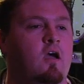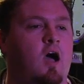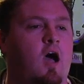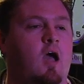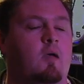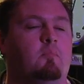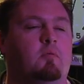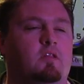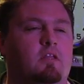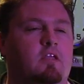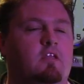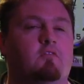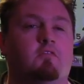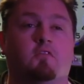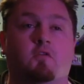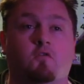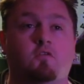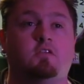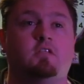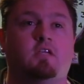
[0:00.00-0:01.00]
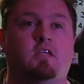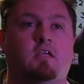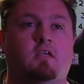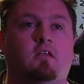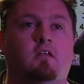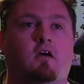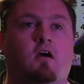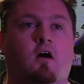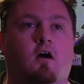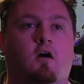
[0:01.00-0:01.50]
I believe,
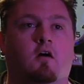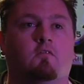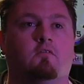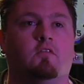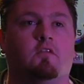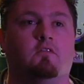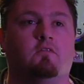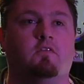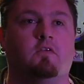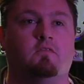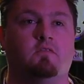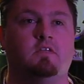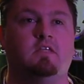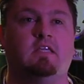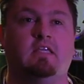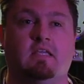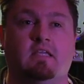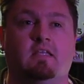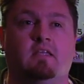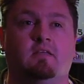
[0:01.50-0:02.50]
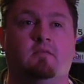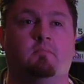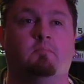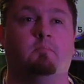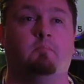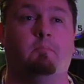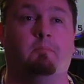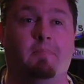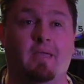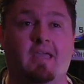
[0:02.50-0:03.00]
13 of the 15
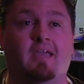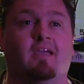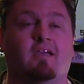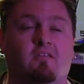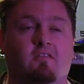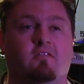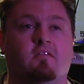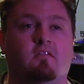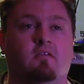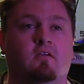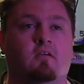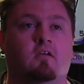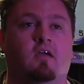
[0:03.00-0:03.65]
biggest